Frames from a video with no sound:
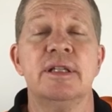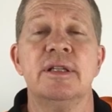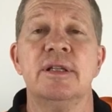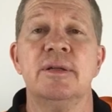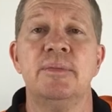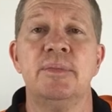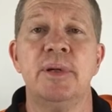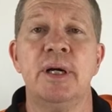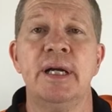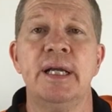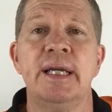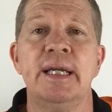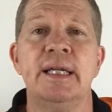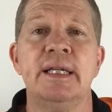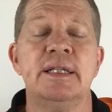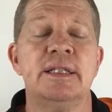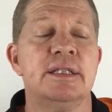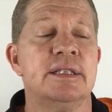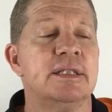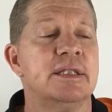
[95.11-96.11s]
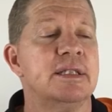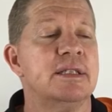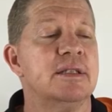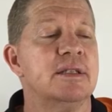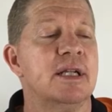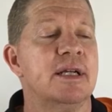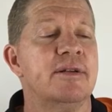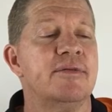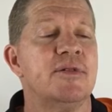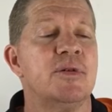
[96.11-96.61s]
the brand,
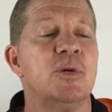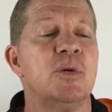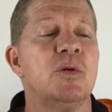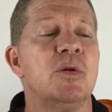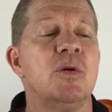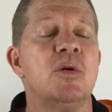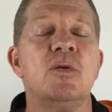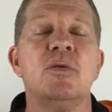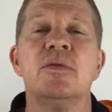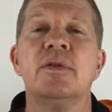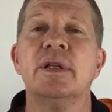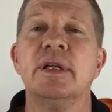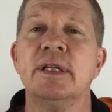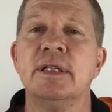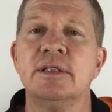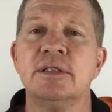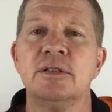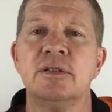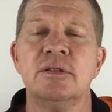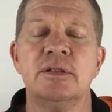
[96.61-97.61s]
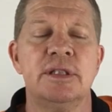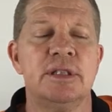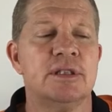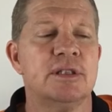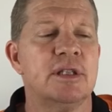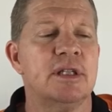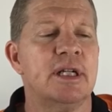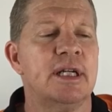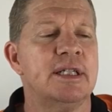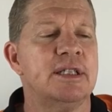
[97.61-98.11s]
it'll have all the
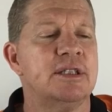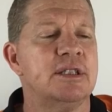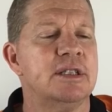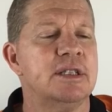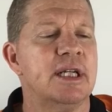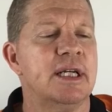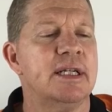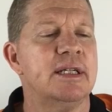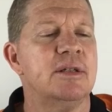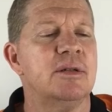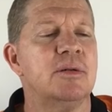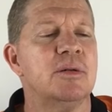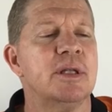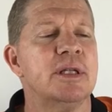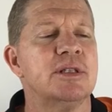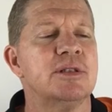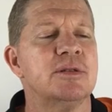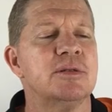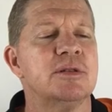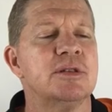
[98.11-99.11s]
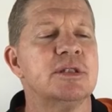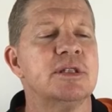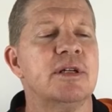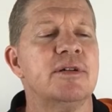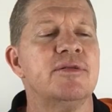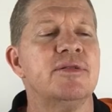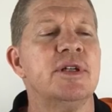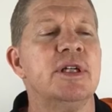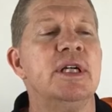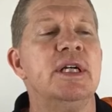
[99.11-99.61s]
installation date, all that sort of stuff.